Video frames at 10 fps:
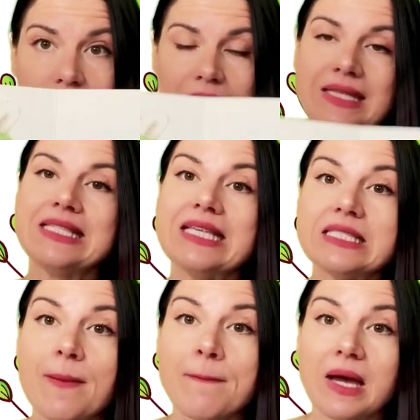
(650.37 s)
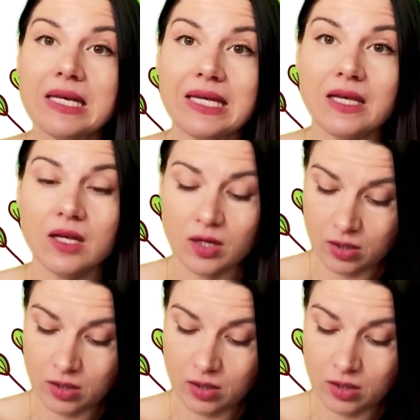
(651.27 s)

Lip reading: Is this a bunny?